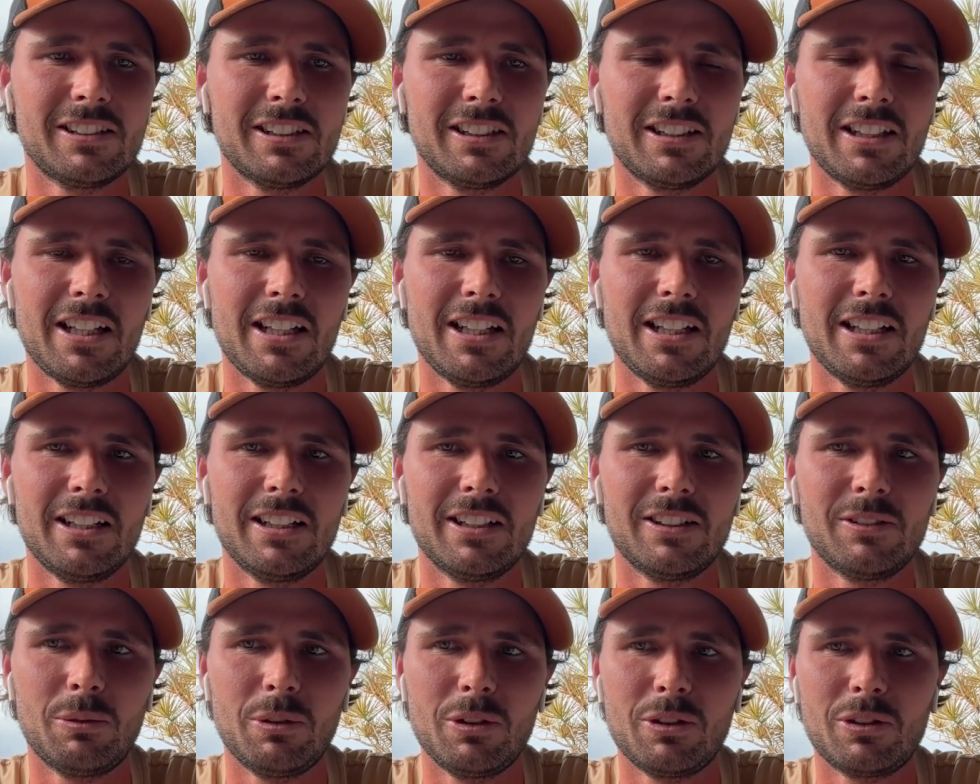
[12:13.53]
And
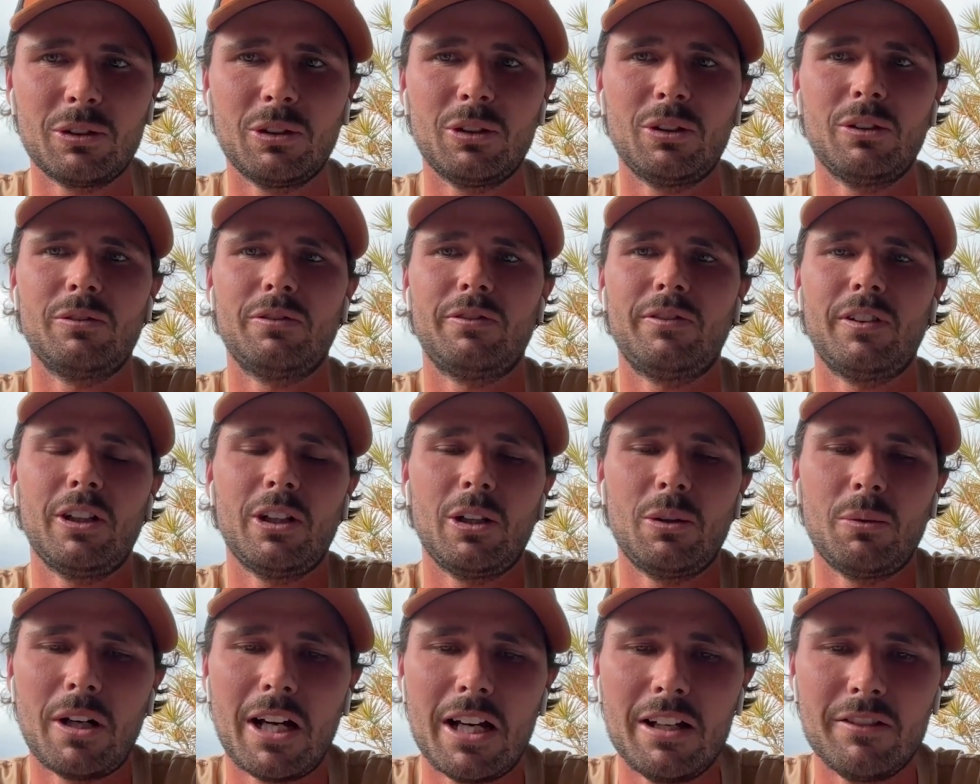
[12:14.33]
then we sort of fell
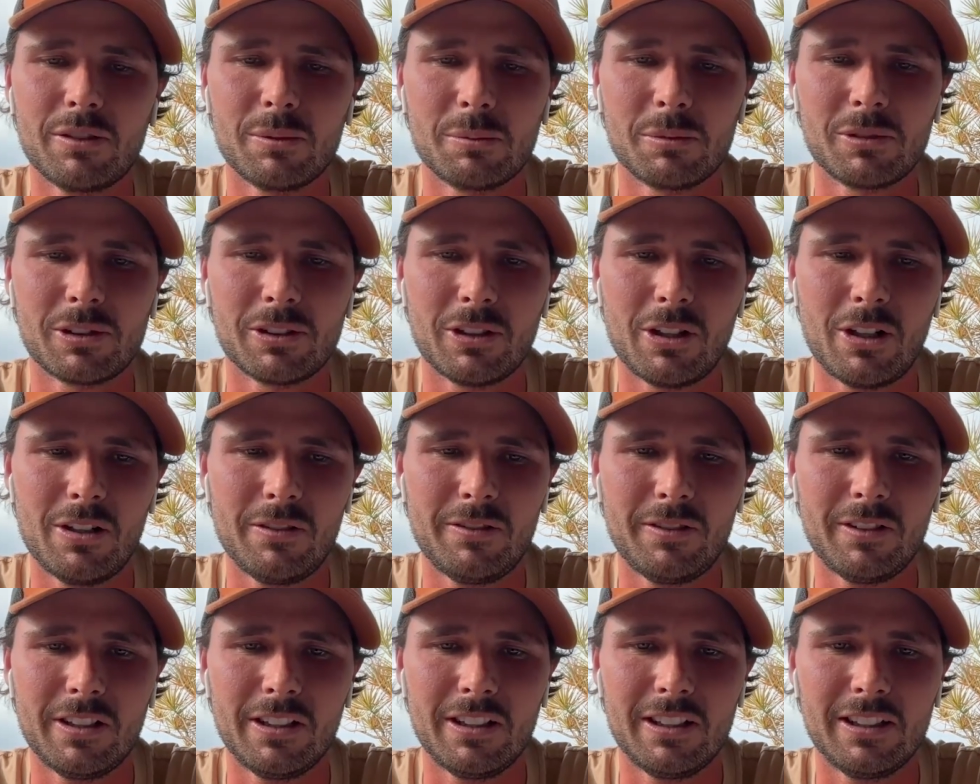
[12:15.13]
away from
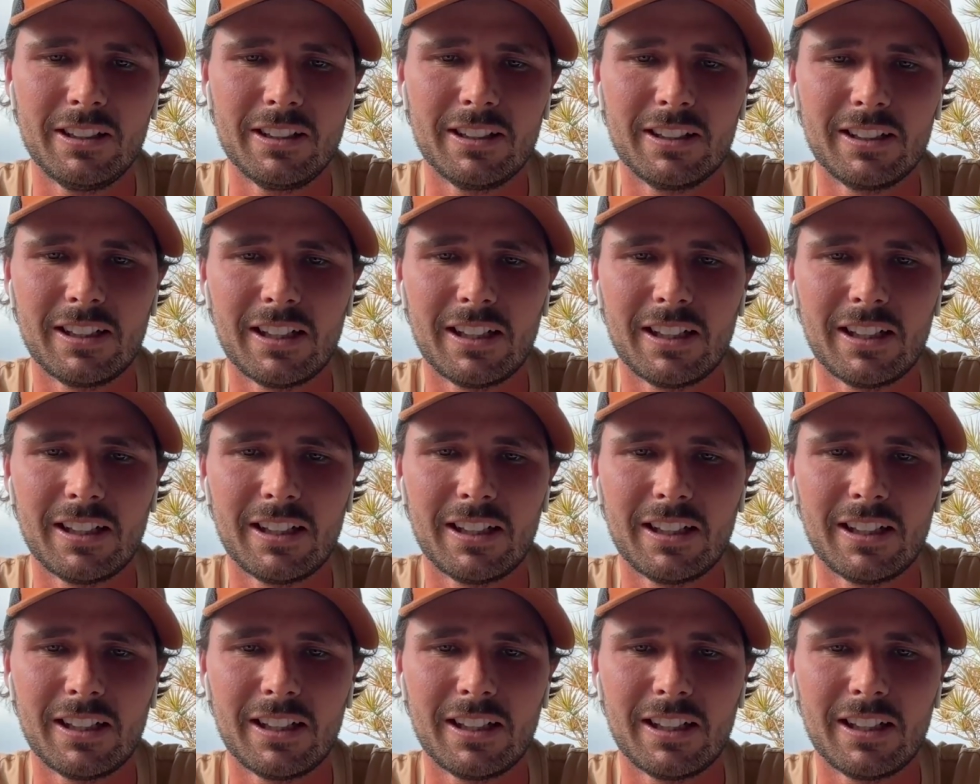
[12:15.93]
surfing